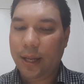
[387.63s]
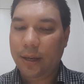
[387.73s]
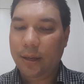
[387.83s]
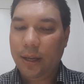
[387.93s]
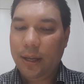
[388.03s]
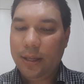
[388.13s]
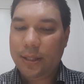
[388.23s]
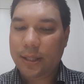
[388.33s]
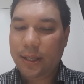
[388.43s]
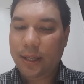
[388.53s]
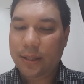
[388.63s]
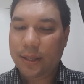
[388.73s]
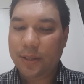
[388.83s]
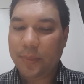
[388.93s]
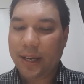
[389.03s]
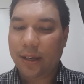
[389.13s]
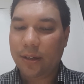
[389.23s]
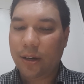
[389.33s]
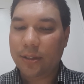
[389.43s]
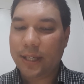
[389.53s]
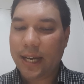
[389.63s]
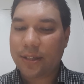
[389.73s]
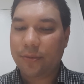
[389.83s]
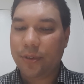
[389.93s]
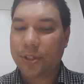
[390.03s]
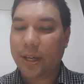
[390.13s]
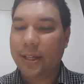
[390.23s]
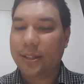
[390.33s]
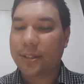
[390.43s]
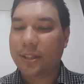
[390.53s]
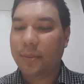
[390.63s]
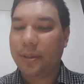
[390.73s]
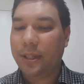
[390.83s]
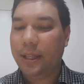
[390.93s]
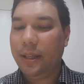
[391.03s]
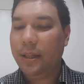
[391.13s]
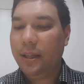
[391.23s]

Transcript: and she is making a call to action for China to stop the